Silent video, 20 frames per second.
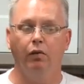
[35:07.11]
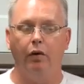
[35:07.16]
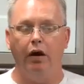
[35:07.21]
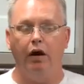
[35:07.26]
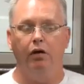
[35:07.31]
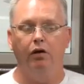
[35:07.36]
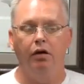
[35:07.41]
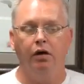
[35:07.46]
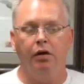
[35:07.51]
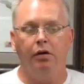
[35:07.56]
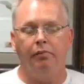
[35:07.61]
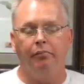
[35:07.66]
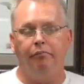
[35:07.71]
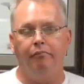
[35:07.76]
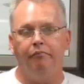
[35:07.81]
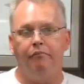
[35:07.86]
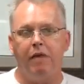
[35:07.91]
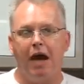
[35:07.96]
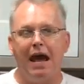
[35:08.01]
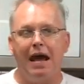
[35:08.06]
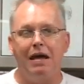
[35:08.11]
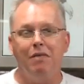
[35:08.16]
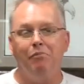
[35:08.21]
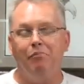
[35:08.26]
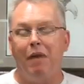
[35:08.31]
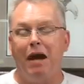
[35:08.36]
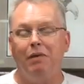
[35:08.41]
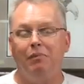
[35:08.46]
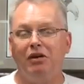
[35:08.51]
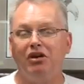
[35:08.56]
Well,
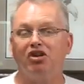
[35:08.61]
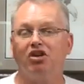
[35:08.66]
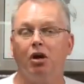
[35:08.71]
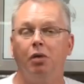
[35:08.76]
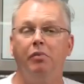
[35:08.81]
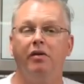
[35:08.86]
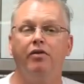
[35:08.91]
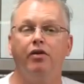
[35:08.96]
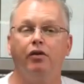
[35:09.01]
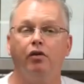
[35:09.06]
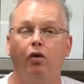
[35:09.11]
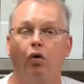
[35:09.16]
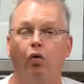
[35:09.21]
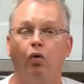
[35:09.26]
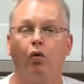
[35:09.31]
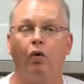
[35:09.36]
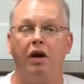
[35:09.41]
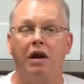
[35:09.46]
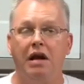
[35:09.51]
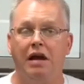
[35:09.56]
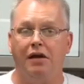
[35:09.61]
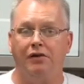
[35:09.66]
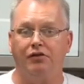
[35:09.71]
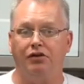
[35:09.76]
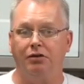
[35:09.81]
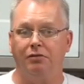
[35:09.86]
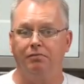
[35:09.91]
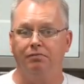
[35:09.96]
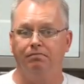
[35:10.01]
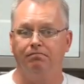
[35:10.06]
may, maybe some of the
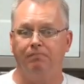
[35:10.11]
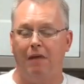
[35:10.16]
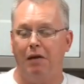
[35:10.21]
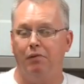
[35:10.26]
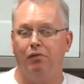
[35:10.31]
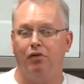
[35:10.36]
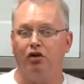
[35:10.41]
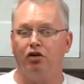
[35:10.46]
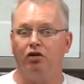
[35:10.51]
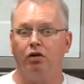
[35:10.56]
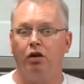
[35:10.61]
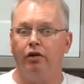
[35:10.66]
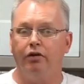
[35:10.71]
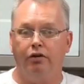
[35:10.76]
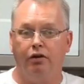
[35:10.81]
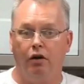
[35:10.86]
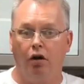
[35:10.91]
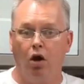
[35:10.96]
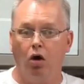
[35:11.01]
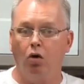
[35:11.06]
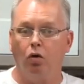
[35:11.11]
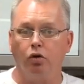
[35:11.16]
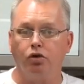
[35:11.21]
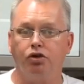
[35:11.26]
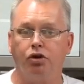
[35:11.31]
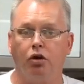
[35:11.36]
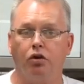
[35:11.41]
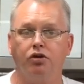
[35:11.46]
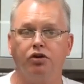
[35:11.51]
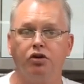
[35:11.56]
rent, maybe the
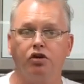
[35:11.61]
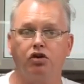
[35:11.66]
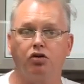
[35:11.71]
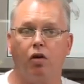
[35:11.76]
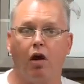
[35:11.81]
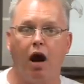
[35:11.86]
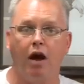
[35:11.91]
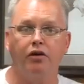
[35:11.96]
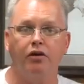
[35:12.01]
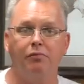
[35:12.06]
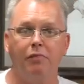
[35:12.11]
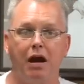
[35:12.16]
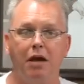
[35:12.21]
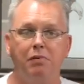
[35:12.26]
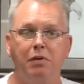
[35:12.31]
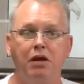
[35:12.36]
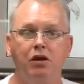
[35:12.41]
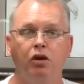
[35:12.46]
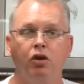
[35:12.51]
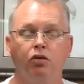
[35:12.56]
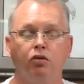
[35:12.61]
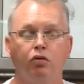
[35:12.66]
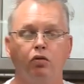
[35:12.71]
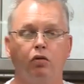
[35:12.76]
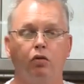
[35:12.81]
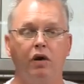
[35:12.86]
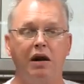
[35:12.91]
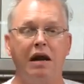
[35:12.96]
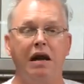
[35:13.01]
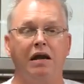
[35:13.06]
local church is trying to maybe
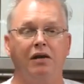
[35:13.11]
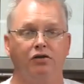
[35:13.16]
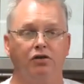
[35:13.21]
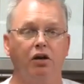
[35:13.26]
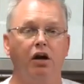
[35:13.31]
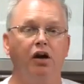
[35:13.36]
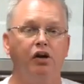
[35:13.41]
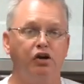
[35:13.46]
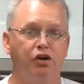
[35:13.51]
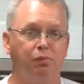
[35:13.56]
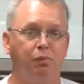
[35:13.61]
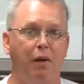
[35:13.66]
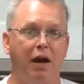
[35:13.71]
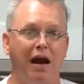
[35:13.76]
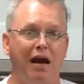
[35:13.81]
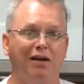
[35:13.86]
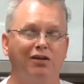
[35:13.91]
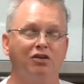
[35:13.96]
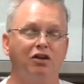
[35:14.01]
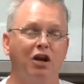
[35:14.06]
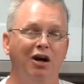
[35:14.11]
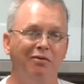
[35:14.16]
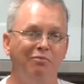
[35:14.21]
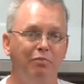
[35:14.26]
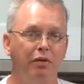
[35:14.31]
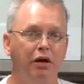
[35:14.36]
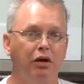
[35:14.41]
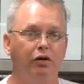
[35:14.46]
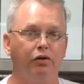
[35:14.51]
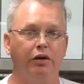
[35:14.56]
rent a space,
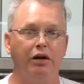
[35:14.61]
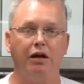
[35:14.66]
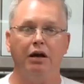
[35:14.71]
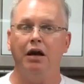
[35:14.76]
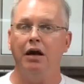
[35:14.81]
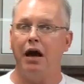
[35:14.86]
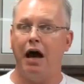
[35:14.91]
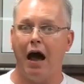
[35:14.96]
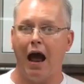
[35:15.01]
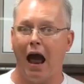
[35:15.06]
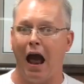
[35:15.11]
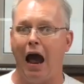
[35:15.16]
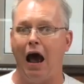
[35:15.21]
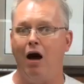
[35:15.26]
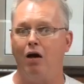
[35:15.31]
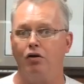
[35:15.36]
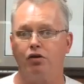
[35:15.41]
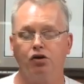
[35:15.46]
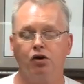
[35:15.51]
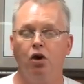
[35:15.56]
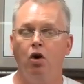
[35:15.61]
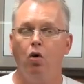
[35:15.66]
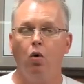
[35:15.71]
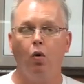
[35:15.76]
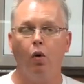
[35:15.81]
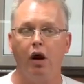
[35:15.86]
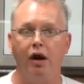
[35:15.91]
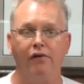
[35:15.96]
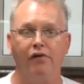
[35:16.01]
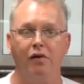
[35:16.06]
a building, a house,
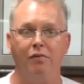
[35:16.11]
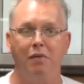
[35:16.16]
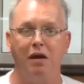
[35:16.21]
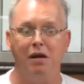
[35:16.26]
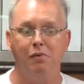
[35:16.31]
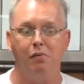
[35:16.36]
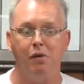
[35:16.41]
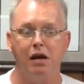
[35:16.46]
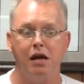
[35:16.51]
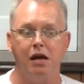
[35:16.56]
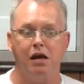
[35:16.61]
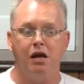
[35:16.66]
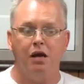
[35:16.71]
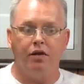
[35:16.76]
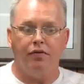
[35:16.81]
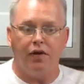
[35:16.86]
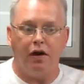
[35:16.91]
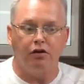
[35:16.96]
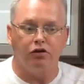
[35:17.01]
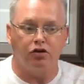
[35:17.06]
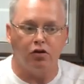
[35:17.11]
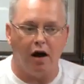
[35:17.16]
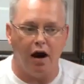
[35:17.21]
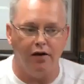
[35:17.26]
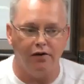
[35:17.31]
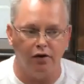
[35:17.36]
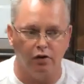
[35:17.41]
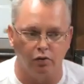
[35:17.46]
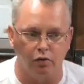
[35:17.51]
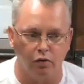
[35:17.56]
wherever it may be. They're
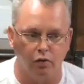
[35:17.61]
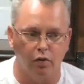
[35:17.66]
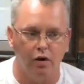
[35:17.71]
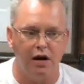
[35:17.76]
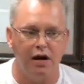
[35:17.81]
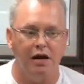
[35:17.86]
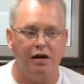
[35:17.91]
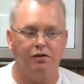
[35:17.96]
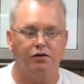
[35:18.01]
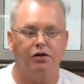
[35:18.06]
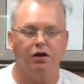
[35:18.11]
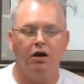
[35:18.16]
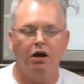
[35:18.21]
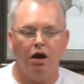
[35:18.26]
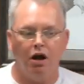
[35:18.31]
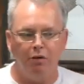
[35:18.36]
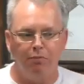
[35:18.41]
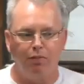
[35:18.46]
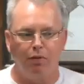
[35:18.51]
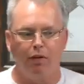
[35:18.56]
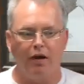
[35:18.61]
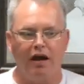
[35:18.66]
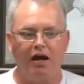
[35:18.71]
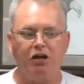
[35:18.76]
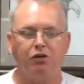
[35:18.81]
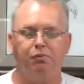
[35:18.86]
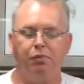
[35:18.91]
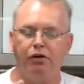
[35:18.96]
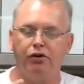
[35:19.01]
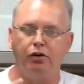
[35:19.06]
trying to rent a
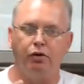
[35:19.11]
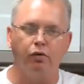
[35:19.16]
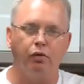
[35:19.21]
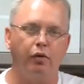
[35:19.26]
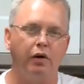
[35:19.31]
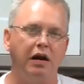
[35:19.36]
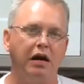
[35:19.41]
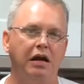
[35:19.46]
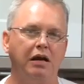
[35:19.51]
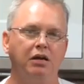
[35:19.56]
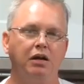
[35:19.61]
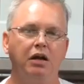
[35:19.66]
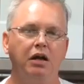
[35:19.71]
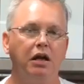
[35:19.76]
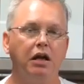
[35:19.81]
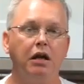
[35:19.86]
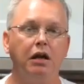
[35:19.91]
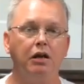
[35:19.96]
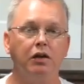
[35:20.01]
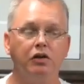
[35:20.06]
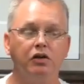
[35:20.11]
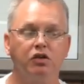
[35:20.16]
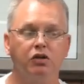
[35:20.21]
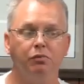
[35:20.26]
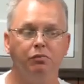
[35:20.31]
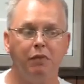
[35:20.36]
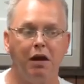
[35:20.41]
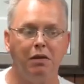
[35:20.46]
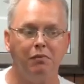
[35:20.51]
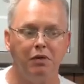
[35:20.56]
place, but the rent
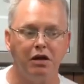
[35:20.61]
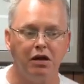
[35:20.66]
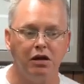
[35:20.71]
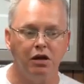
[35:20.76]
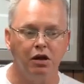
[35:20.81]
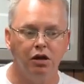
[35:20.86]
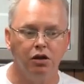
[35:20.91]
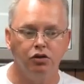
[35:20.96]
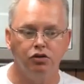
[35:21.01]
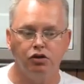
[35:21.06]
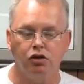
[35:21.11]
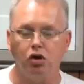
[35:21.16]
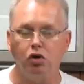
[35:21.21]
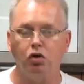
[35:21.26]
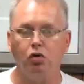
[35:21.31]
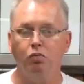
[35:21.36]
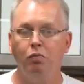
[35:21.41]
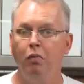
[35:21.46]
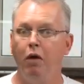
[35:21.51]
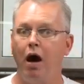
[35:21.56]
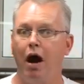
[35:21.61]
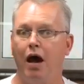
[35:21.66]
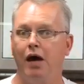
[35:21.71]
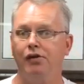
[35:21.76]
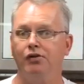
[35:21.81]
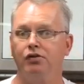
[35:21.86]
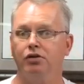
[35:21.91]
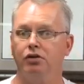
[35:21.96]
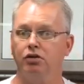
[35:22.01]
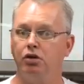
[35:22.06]
is maybe too
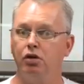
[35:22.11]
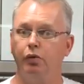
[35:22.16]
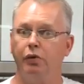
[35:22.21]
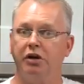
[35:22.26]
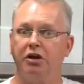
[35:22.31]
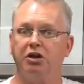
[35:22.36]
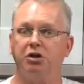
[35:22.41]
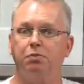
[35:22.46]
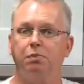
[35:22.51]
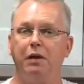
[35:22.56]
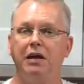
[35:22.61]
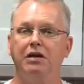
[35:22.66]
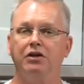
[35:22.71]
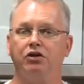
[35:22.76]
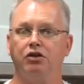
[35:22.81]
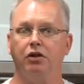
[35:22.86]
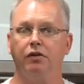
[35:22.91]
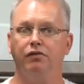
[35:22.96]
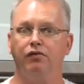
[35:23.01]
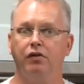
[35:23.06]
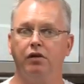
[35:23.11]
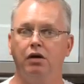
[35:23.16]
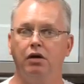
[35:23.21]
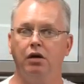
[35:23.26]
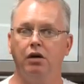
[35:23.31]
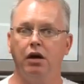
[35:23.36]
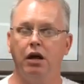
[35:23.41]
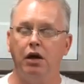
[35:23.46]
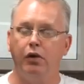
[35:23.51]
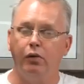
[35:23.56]
much, too expensive.
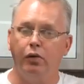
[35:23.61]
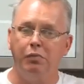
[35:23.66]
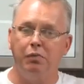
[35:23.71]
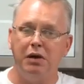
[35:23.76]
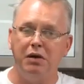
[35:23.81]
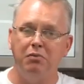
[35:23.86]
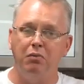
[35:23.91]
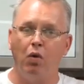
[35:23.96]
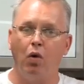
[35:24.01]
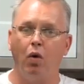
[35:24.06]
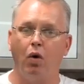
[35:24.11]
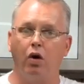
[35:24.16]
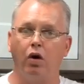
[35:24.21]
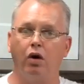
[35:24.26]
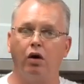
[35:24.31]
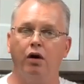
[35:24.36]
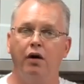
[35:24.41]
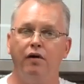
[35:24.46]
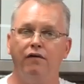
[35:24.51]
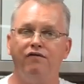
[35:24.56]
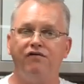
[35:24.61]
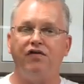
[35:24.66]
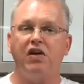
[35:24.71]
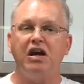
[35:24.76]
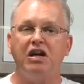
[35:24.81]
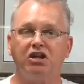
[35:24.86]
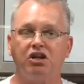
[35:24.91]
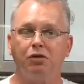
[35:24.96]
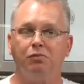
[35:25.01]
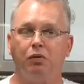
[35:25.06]
It would be more
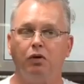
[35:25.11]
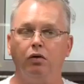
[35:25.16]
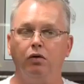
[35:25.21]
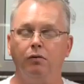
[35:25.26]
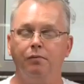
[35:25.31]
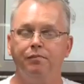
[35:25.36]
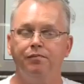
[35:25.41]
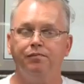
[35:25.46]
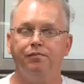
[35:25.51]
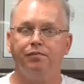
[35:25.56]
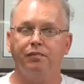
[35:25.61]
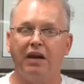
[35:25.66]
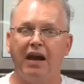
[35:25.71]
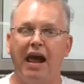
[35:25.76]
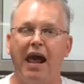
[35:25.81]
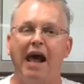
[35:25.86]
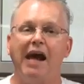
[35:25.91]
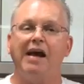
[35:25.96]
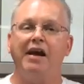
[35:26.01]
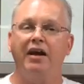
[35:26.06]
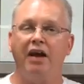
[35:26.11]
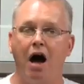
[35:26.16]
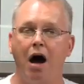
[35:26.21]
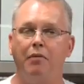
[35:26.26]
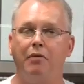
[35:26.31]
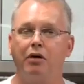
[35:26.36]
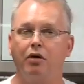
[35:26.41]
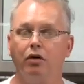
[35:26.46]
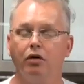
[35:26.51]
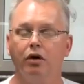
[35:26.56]
feasible,
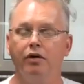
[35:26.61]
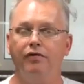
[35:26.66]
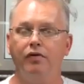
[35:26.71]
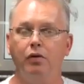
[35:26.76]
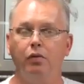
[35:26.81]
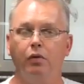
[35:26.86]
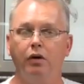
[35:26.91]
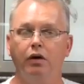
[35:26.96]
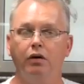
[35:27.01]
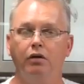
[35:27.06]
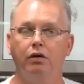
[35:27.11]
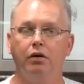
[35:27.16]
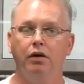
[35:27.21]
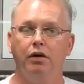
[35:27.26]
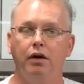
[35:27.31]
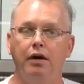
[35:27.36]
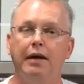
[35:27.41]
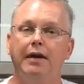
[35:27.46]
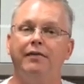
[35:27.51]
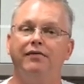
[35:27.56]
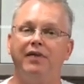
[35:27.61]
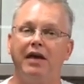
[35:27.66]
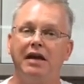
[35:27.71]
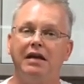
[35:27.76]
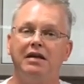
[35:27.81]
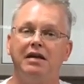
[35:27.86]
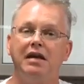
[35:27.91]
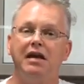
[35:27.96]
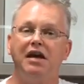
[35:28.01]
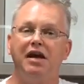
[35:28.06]
economical, if you will, if
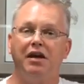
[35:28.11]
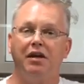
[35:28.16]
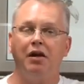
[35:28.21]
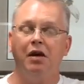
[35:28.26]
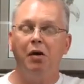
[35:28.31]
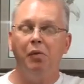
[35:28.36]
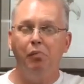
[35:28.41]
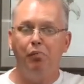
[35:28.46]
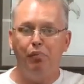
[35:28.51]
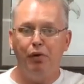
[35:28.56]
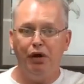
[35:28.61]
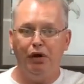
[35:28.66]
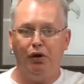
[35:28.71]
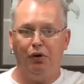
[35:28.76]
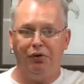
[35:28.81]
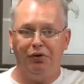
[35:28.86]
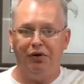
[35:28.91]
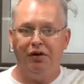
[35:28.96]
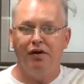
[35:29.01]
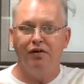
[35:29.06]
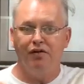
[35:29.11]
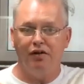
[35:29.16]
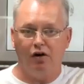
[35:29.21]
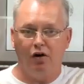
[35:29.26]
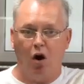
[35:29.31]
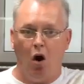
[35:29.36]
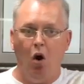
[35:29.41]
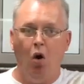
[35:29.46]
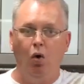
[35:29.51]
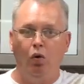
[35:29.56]
they did build
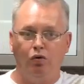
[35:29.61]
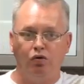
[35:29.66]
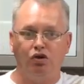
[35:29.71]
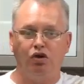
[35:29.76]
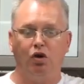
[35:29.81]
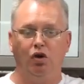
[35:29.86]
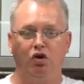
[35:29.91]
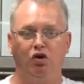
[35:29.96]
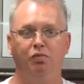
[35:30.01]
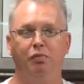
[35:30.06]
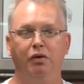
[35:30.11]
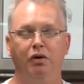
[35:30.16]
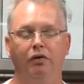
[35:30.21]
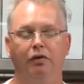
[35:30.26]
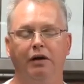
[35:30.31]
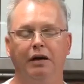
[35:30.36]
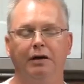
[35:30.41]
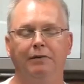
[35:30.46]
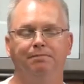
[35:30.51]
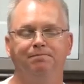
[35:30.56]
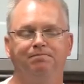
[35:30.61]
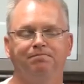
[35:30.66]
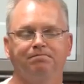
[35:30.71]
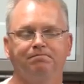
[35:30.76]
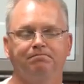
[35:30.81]
their own church building.